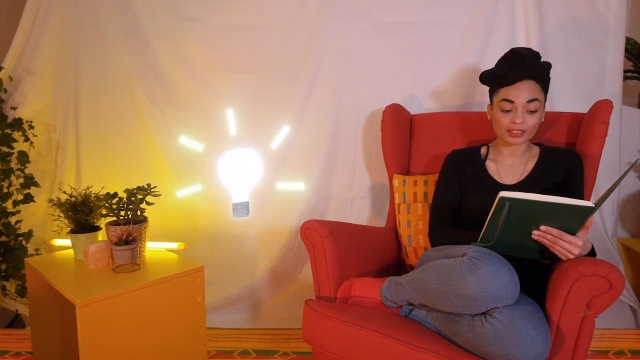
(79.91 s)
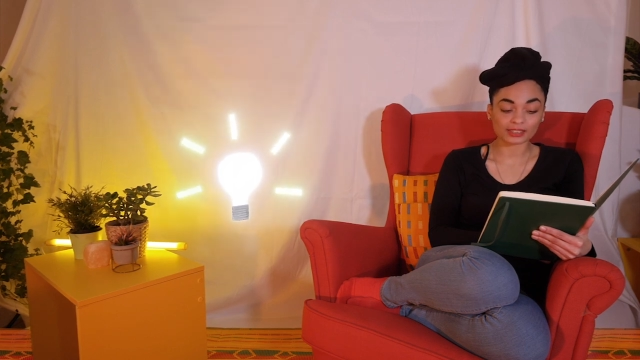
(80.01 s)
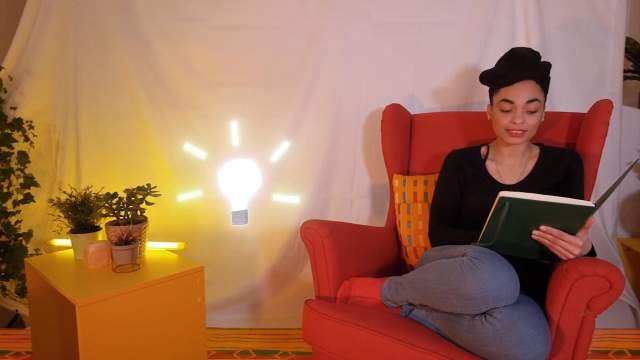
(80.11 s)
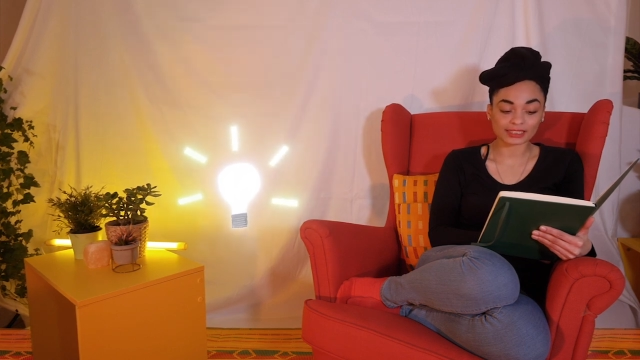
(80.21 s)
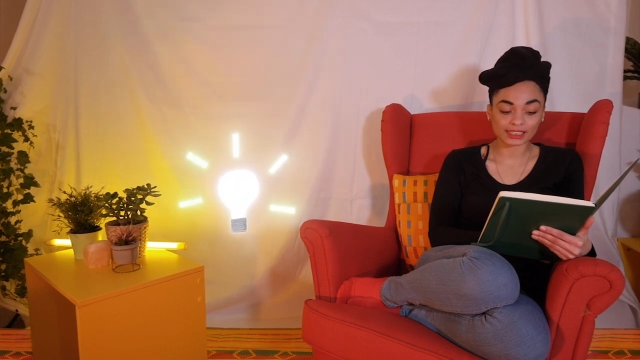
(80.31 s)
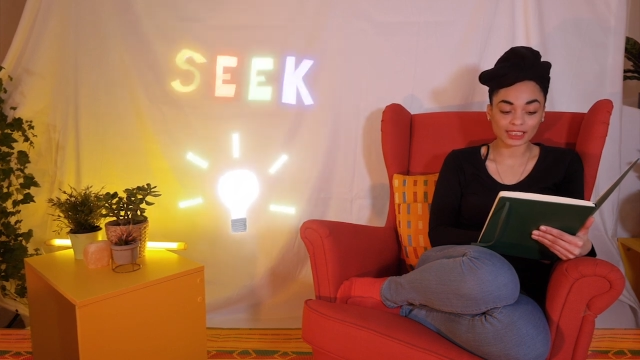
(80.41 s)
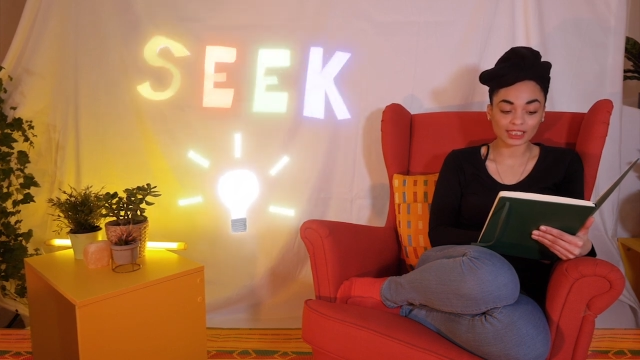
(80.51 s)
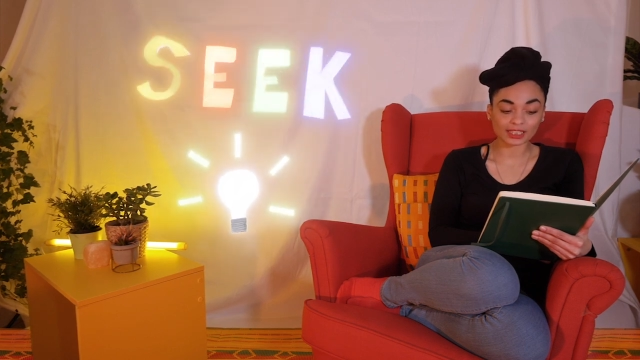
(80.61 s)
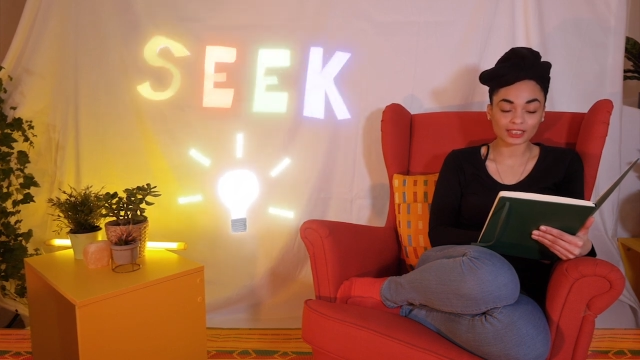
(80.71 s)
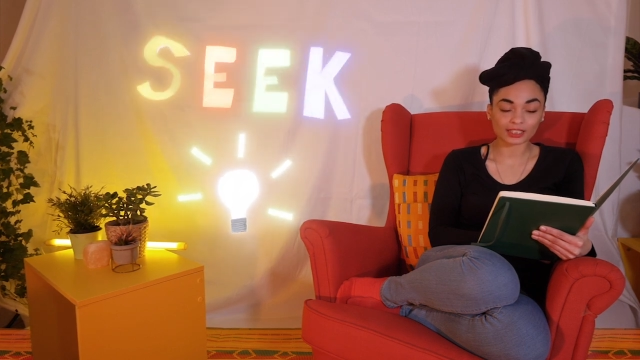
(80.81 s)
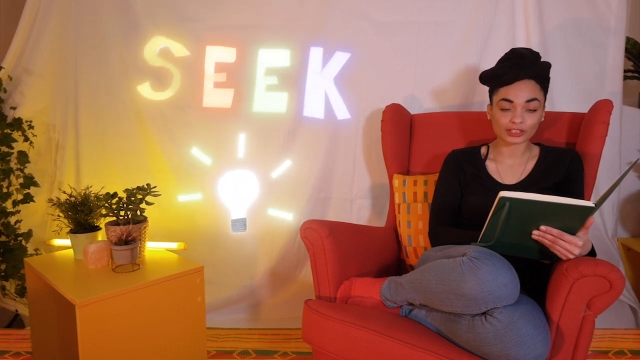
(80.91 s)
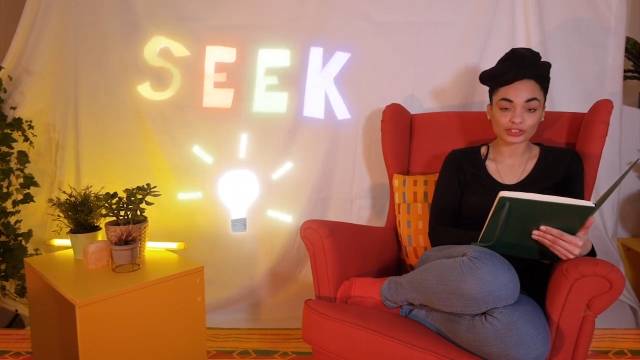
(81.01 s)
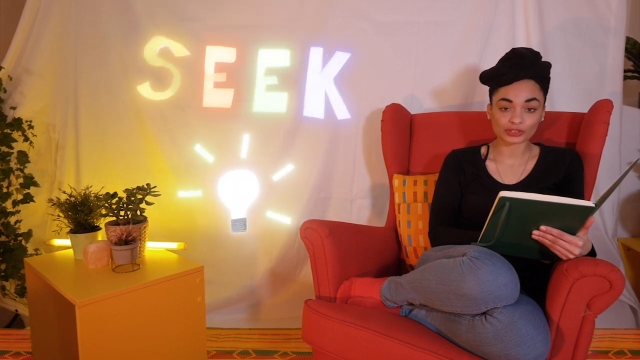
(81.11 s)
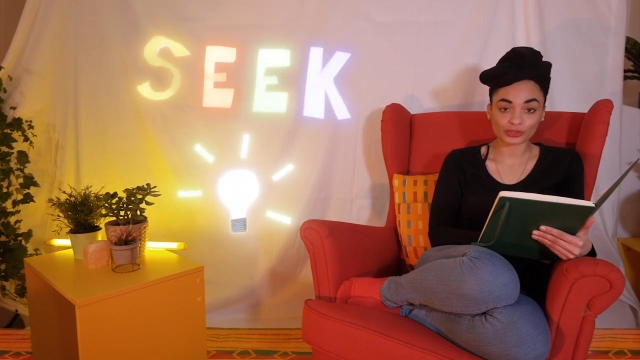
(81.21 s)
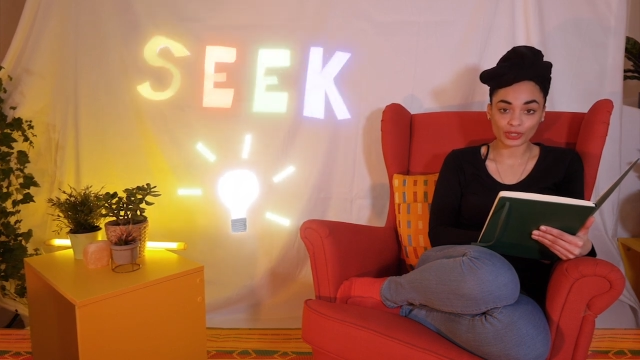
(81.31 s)
to seek,
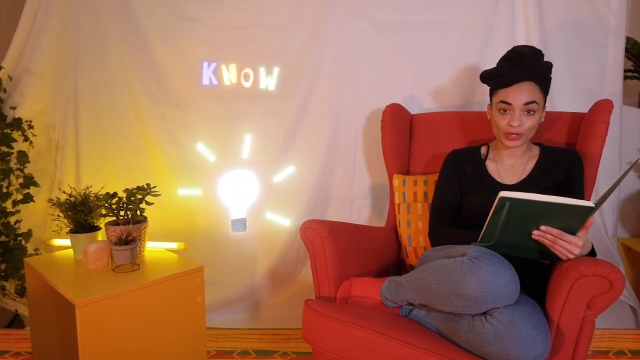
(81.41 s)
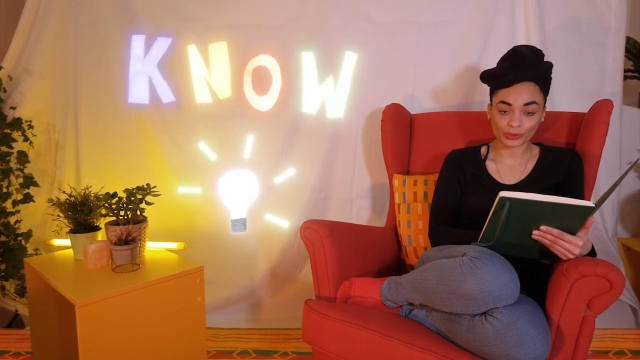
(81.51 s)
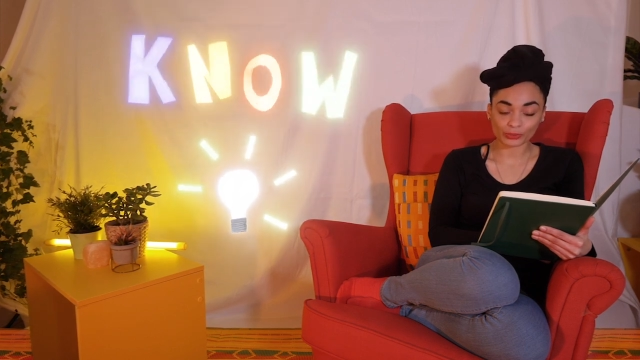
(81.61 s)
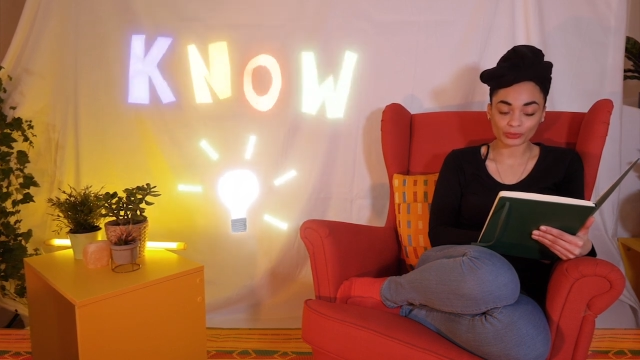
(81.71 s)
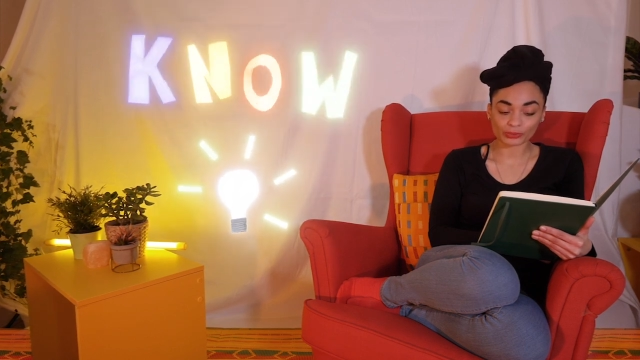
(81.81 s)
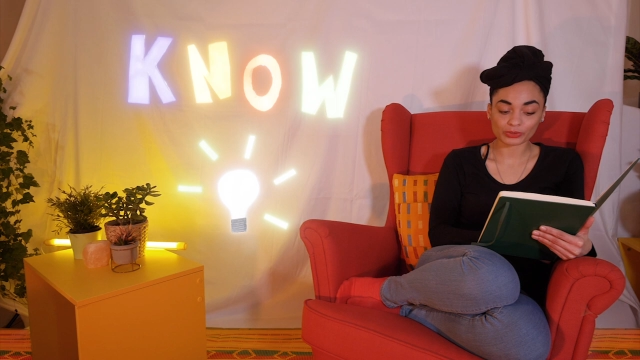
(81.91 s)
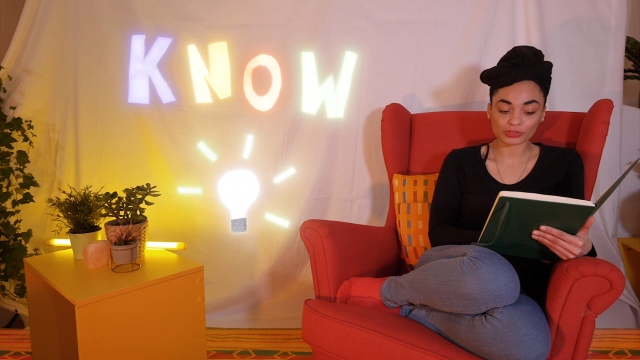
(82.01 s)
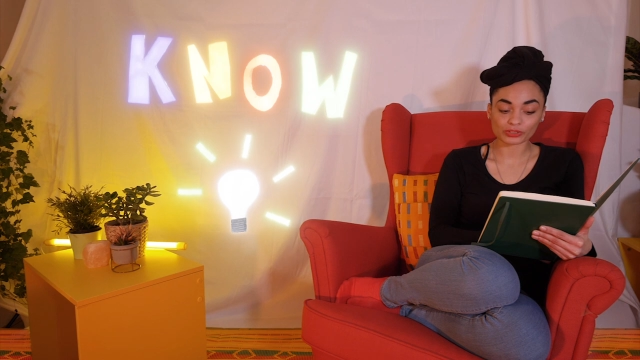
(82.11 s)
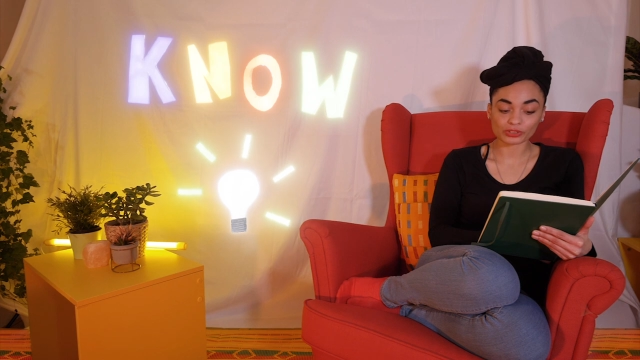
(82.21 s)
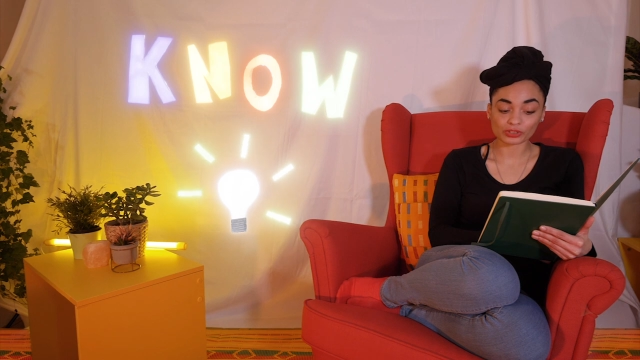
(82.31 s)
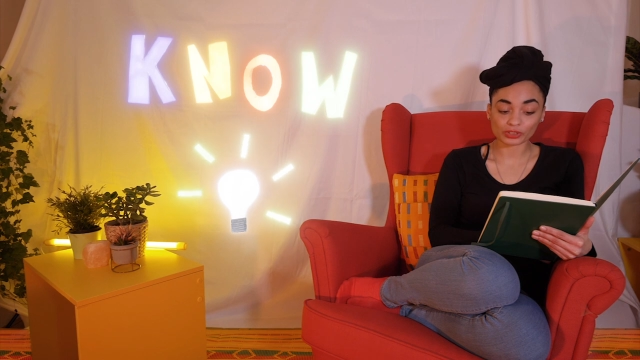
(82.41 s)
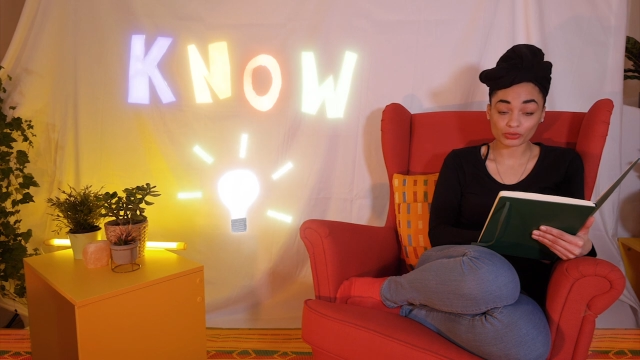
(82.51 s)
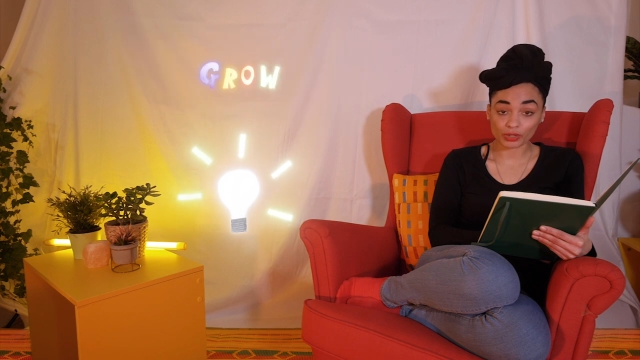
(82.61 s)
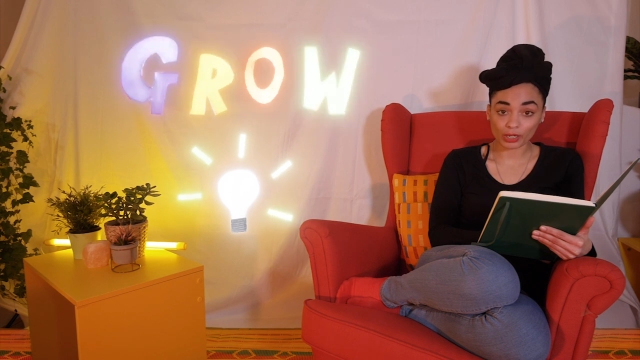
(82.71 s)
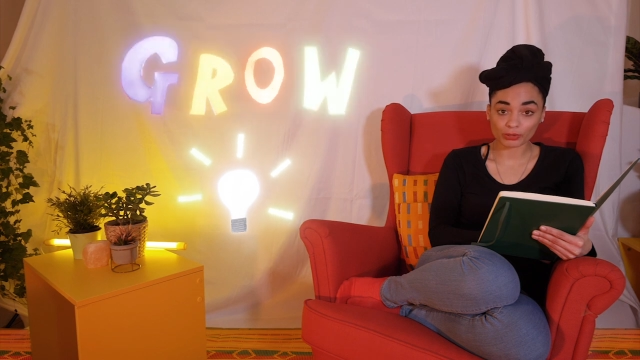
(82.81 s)
to know, to
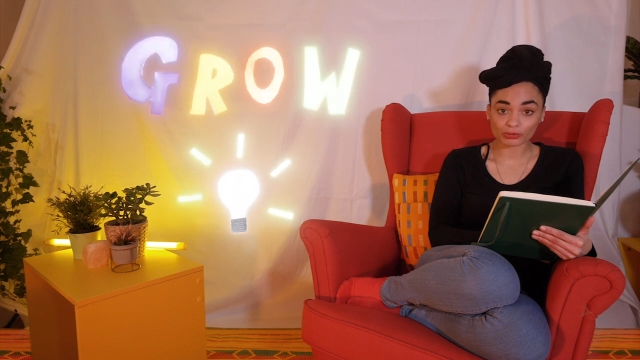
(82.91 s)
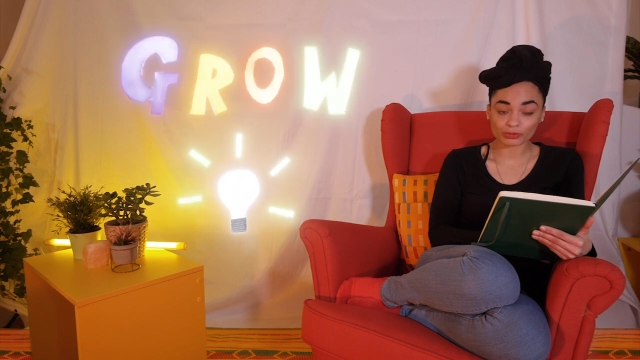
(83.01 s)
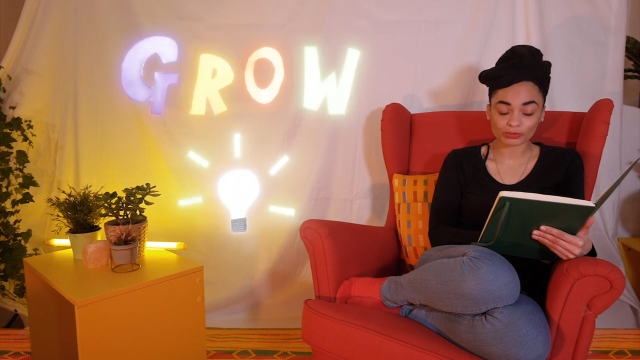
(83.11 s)
grow.